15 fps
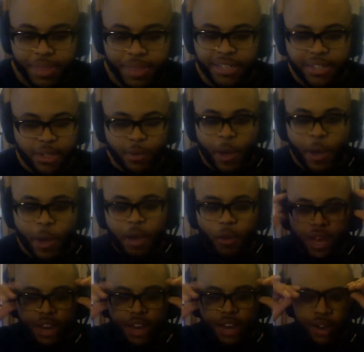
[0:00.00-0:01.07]
This is why I
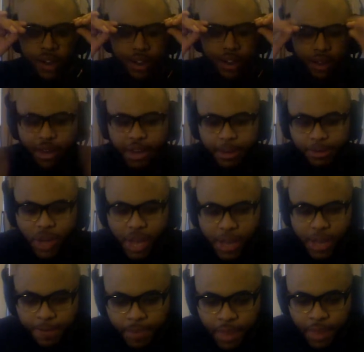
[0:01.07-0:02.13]
wish, you know what I'm
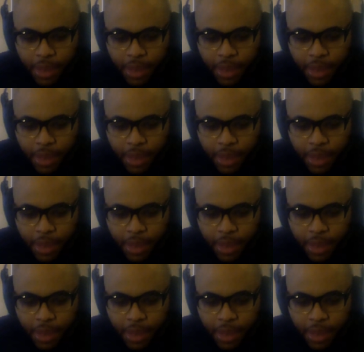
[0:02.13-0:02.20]
saying?